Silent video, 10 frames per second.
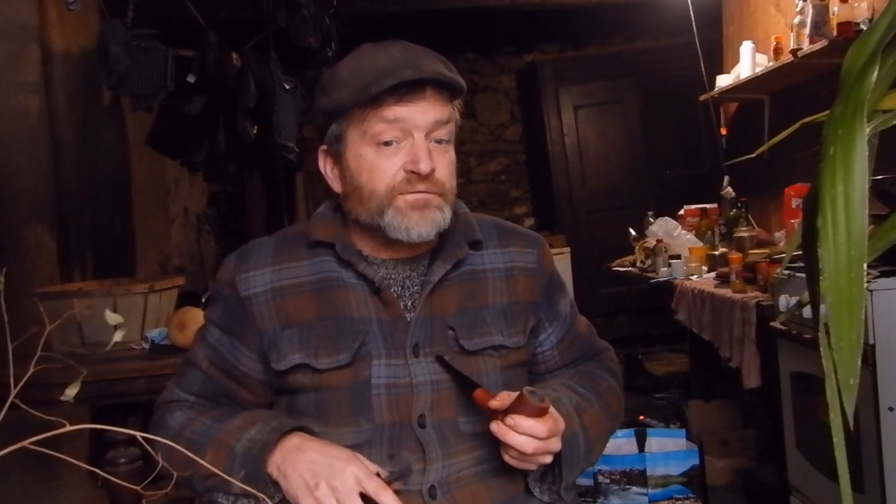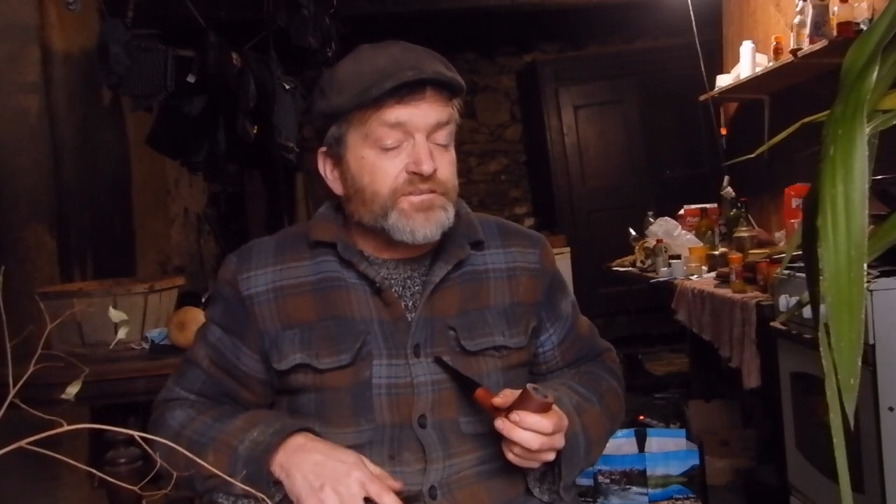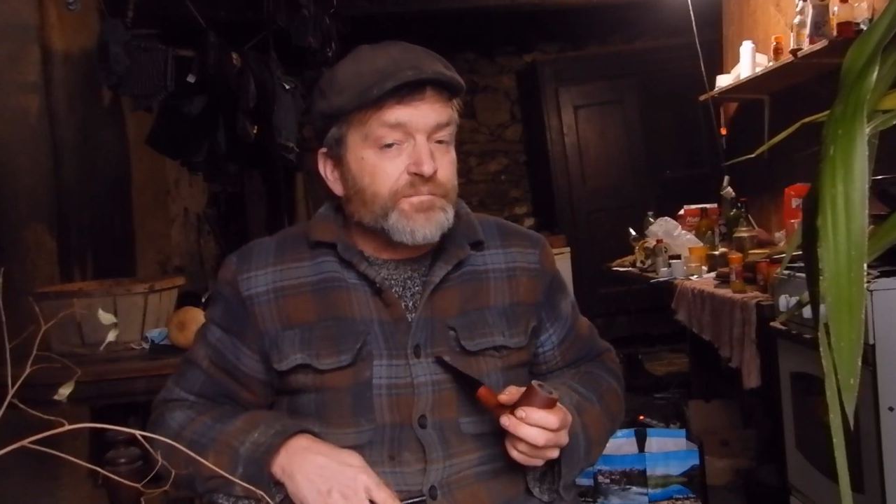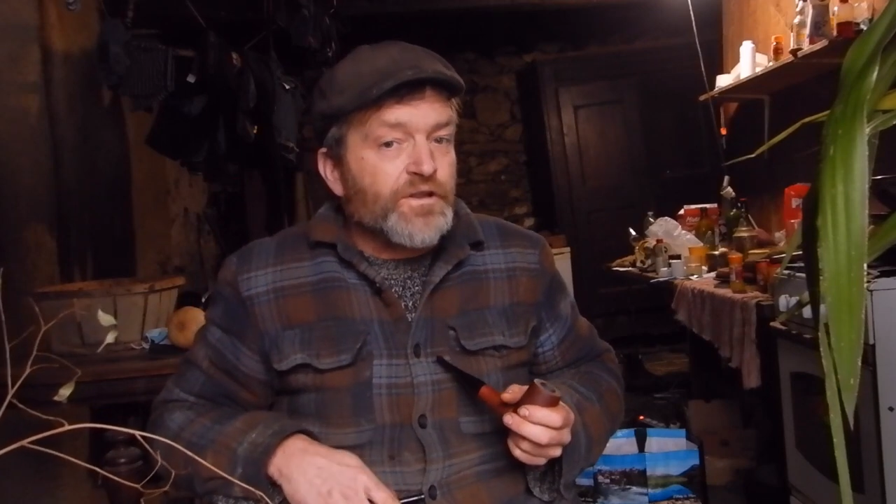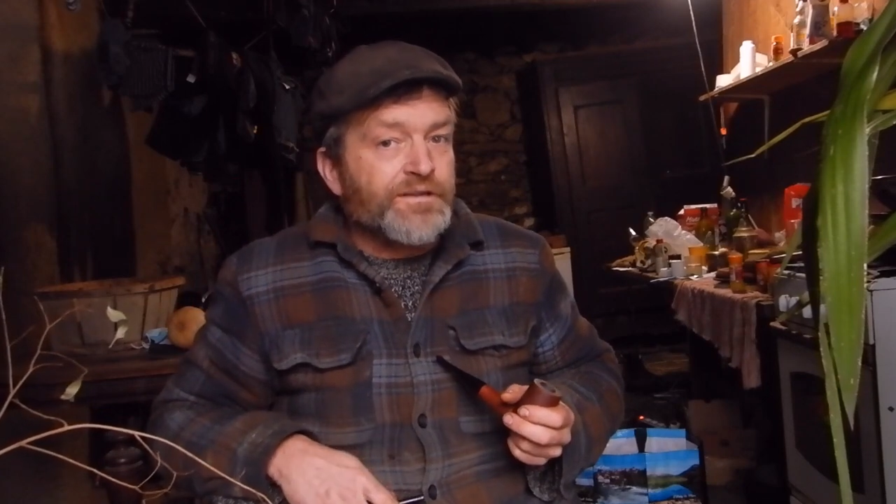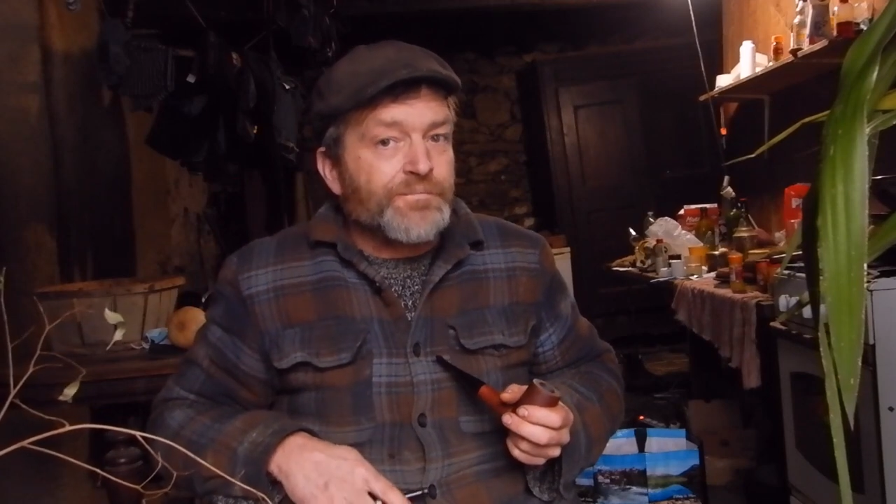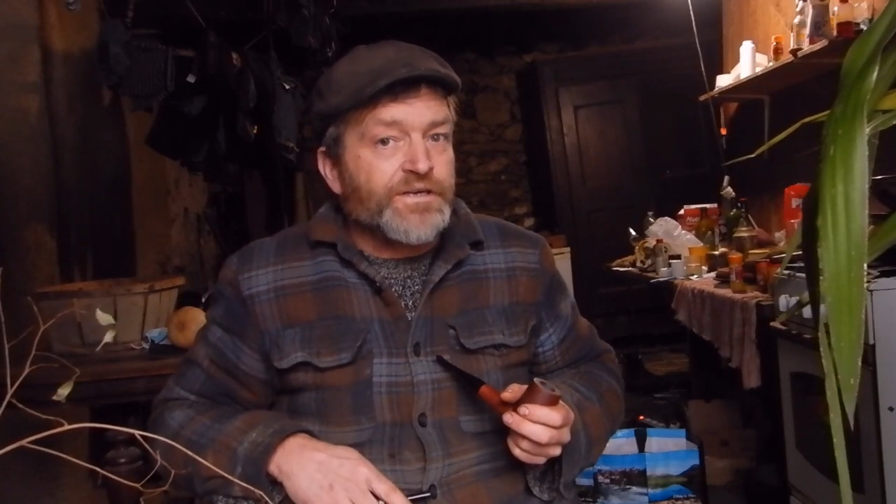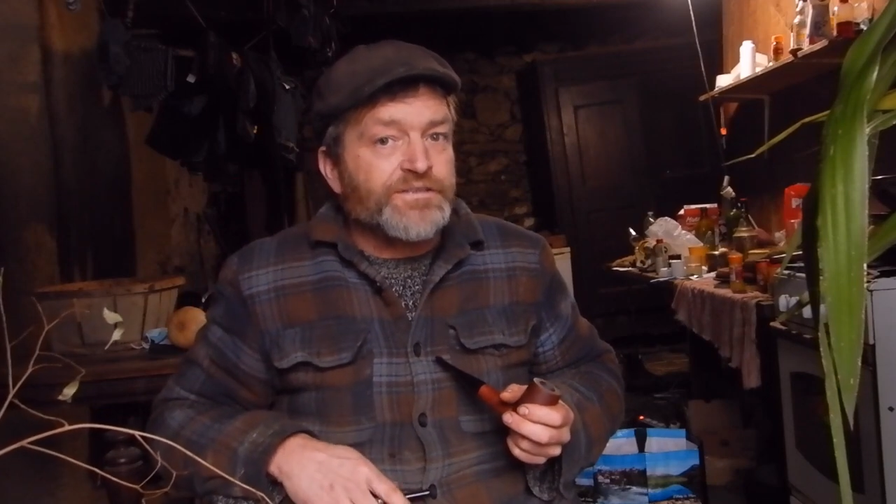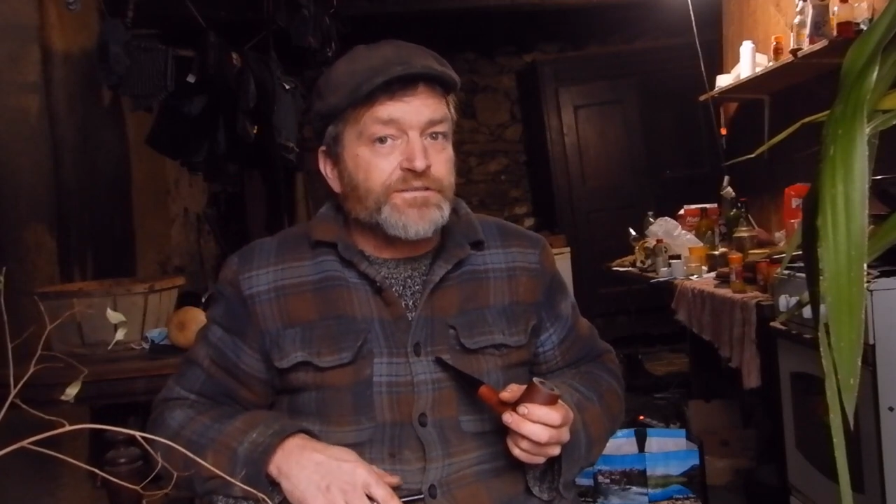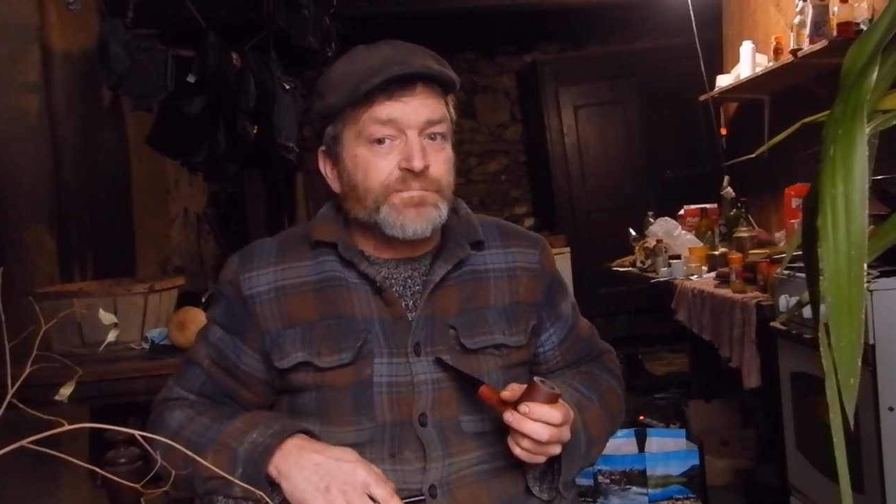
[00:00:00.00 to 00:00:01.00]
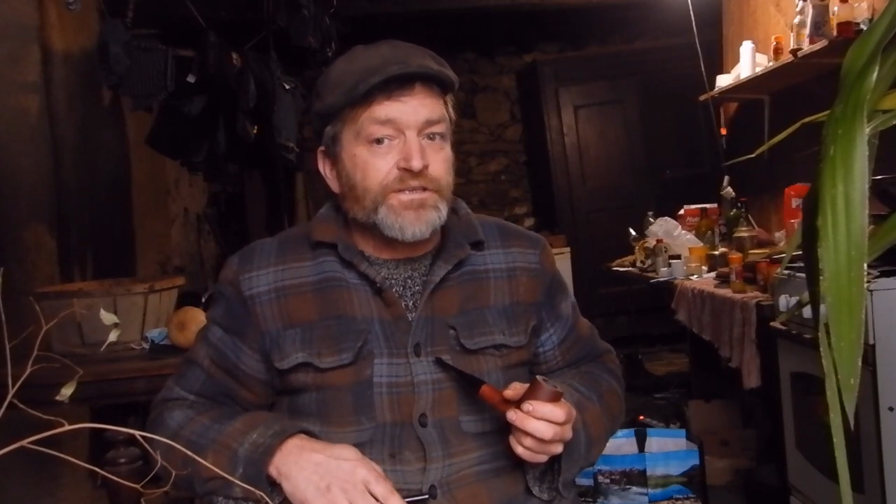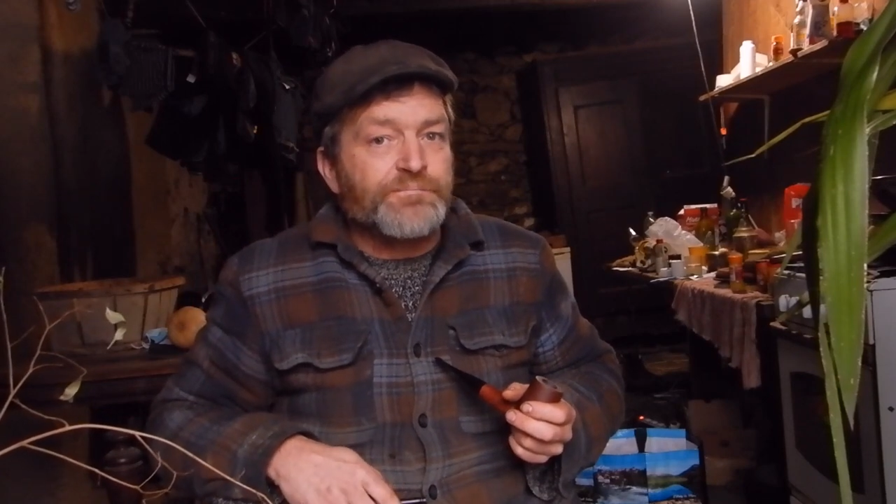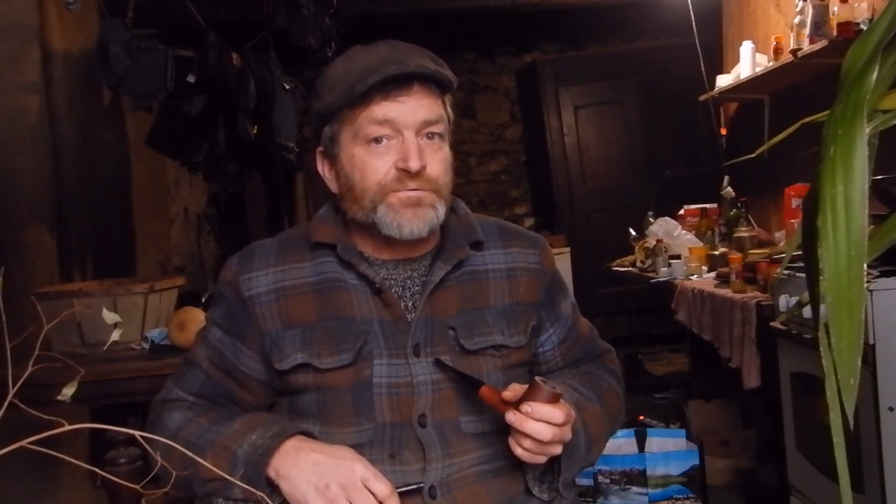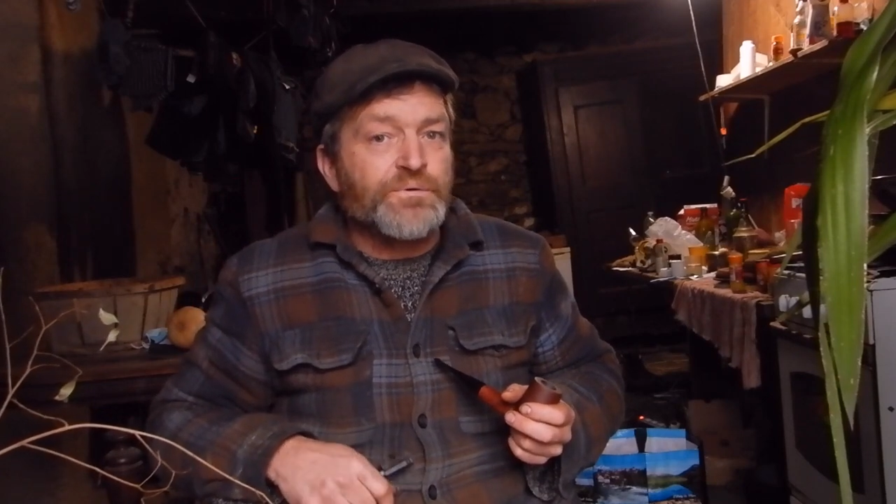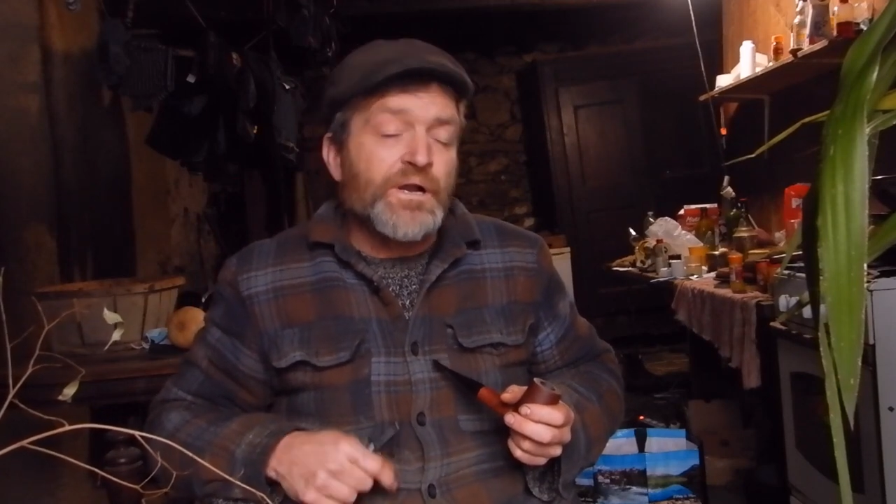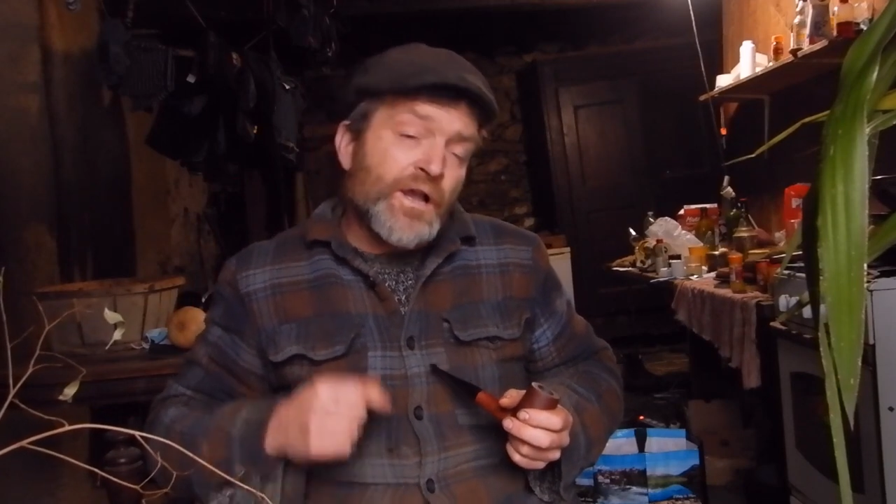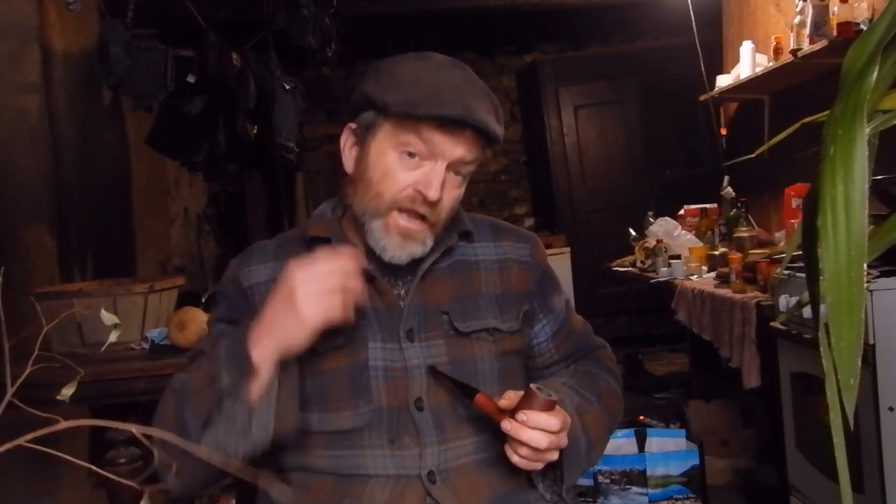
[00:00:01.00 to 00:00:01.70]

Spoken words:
with some like-minded people.